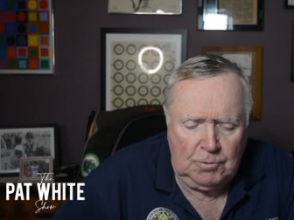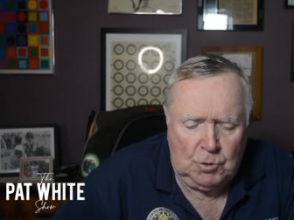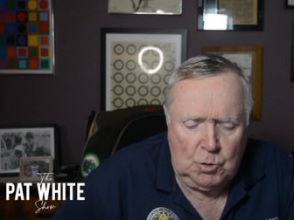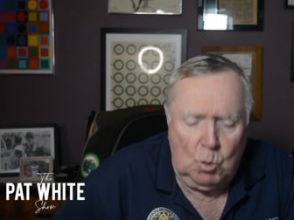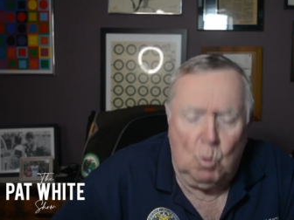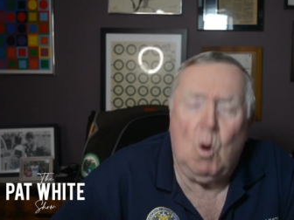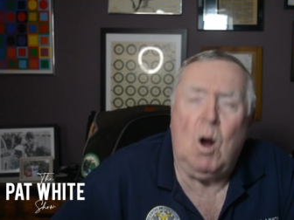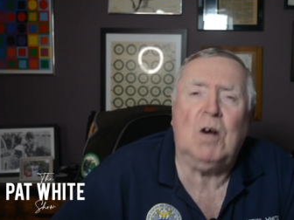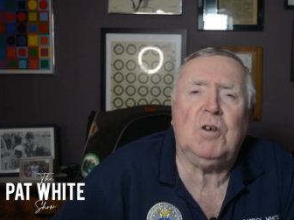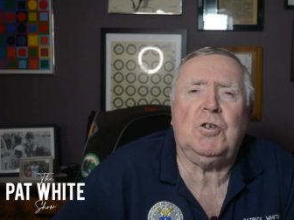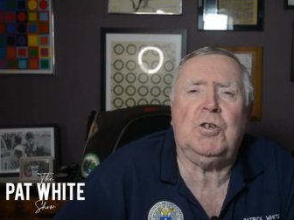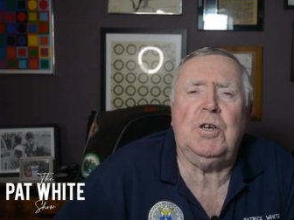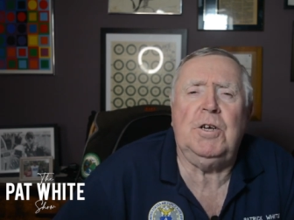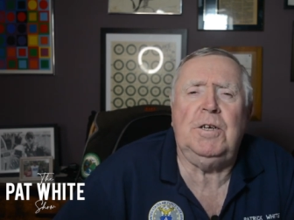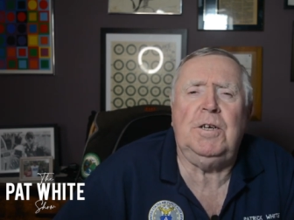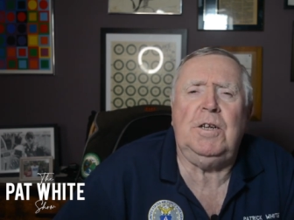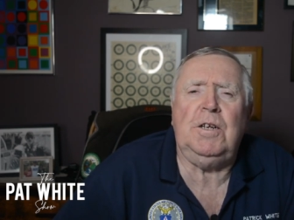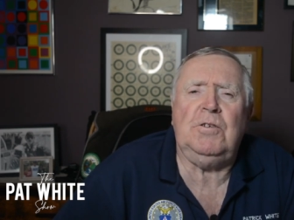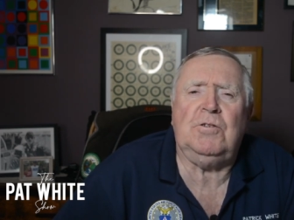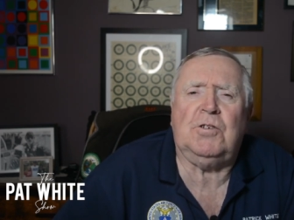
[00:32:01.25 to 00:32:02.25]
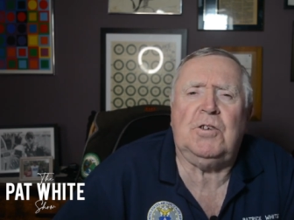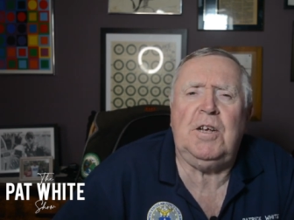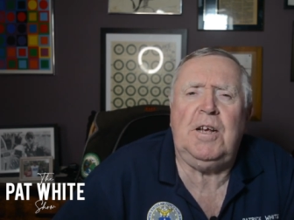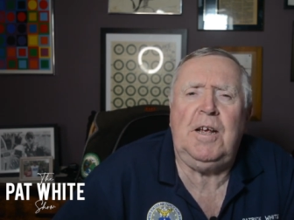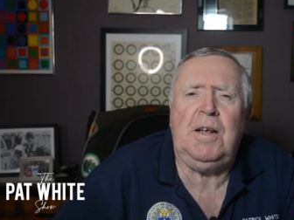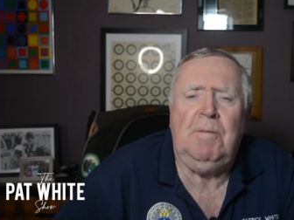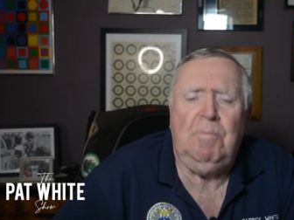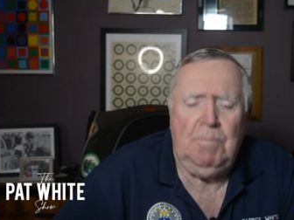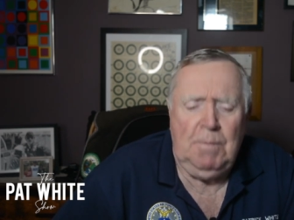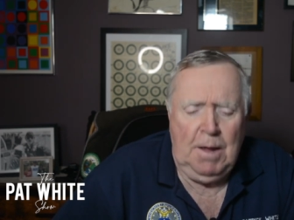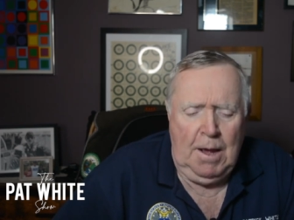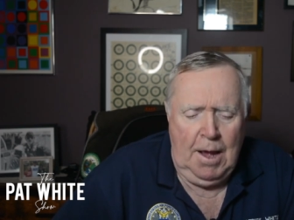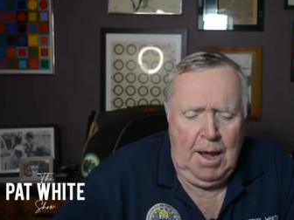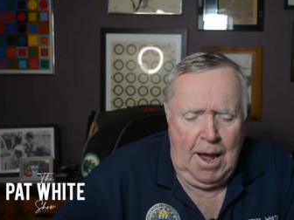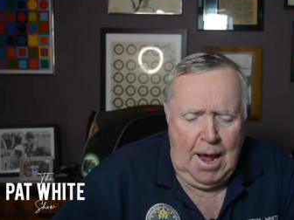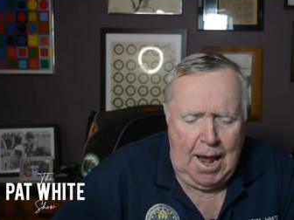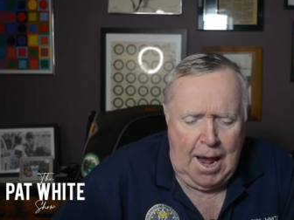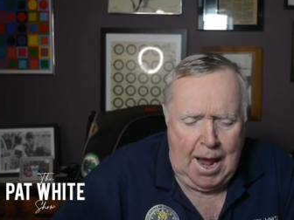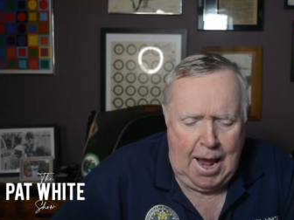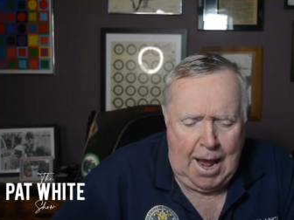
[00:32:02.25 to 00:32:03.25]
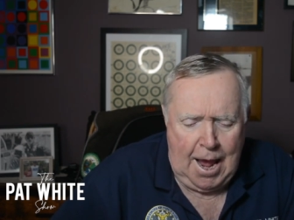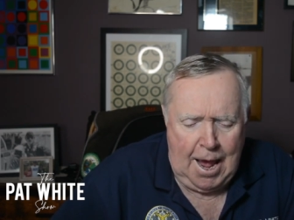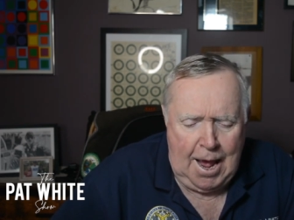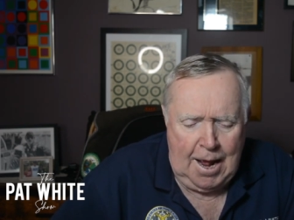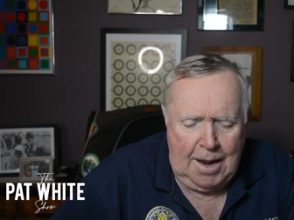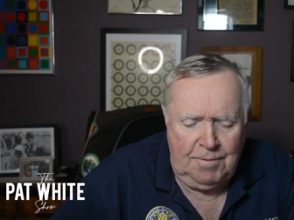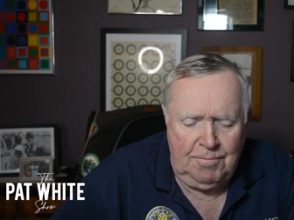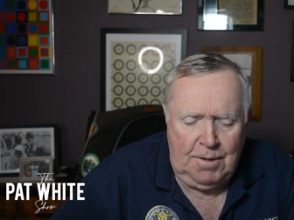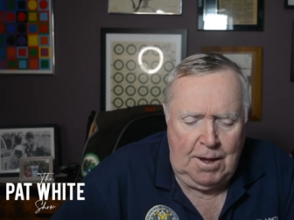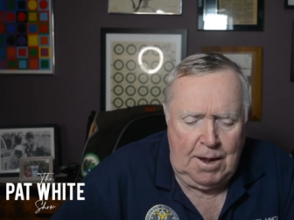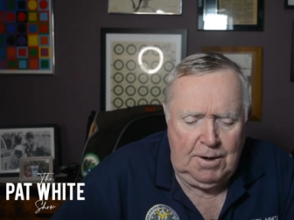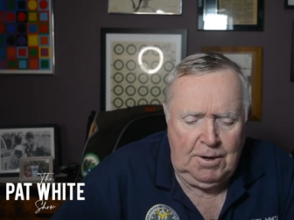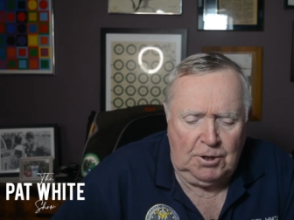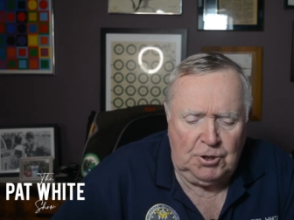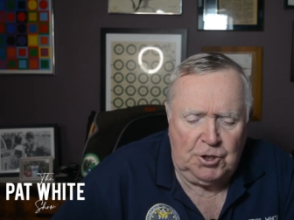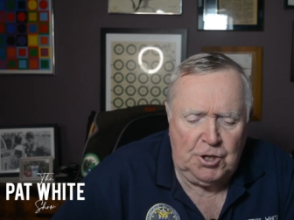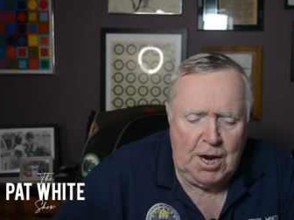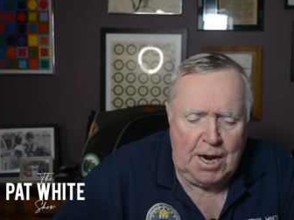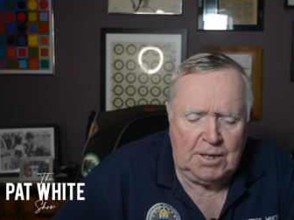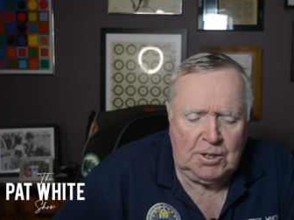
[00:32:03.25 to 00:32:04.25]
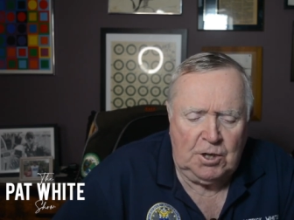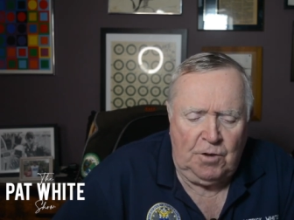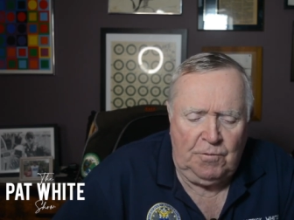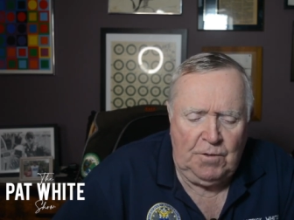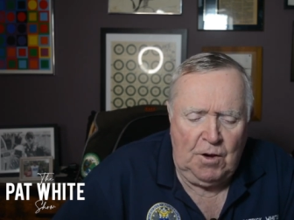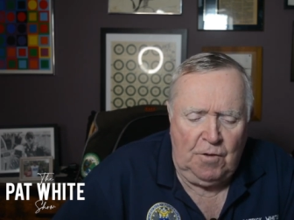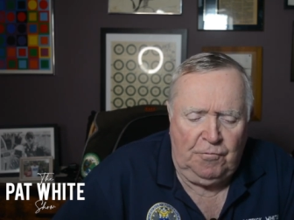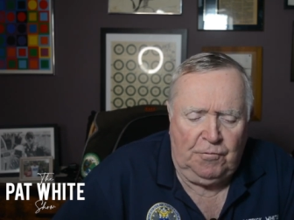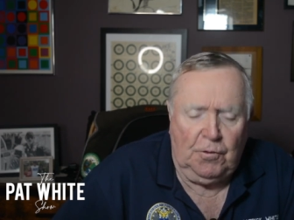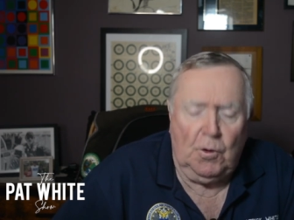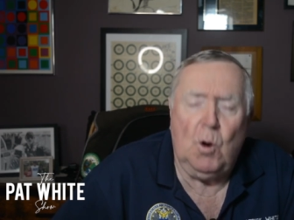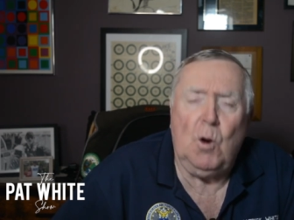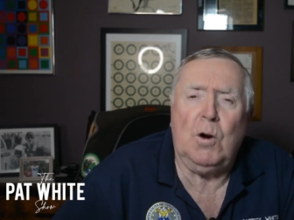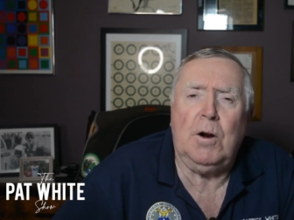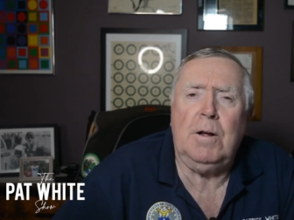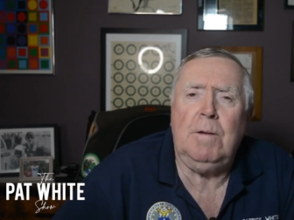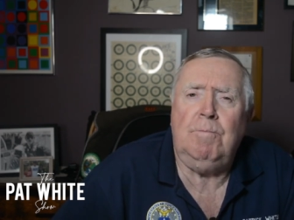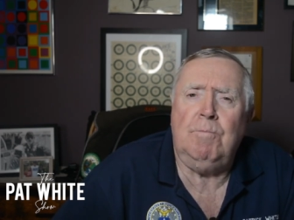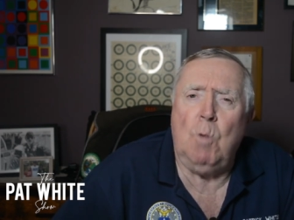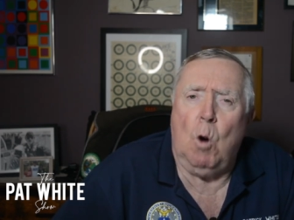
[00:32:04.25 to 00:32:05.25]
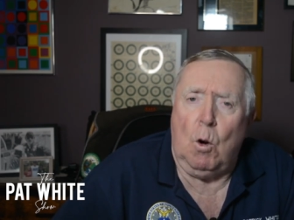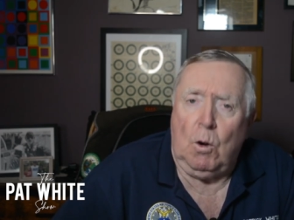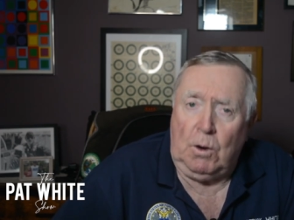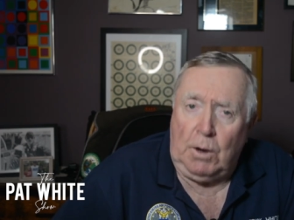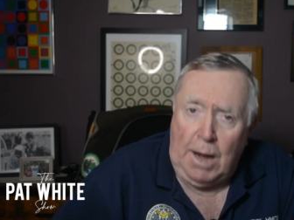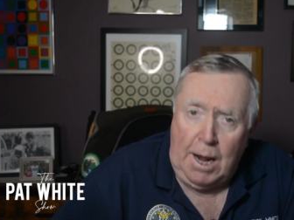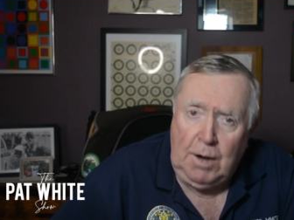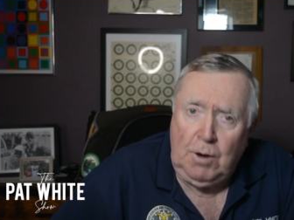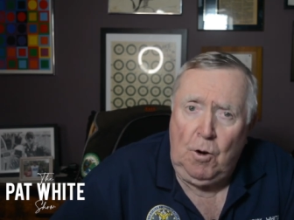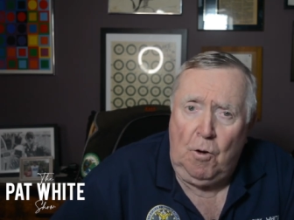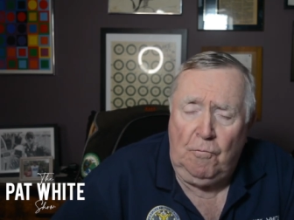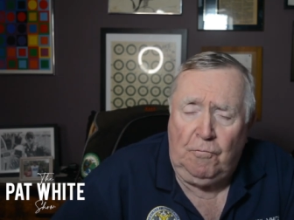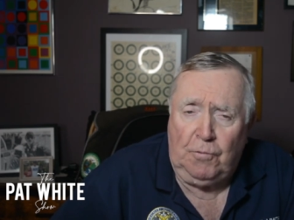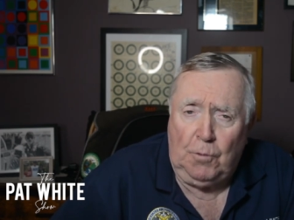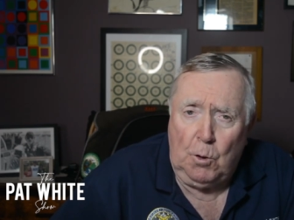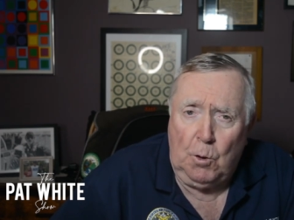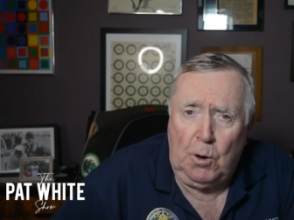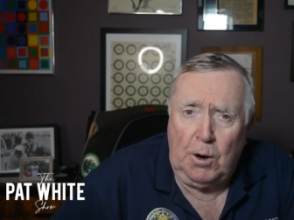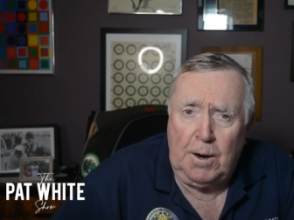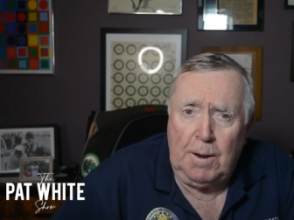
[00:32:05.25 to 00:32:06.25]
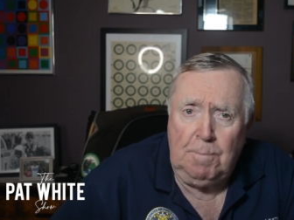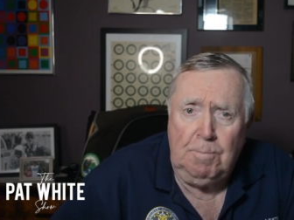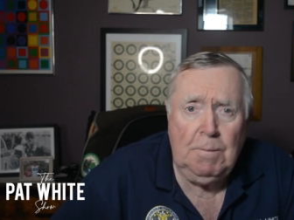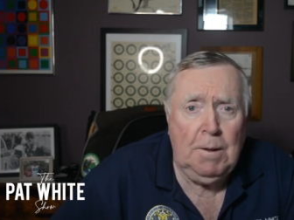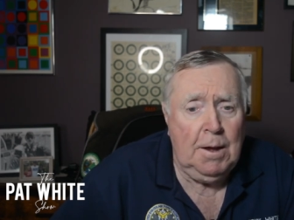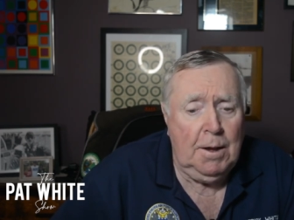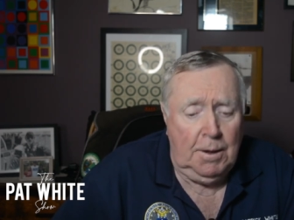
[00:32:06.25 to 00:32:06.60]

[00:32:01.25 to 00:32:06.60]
to Washington, D.C., and then to Jacksonville, Florida, Orlando, Florida,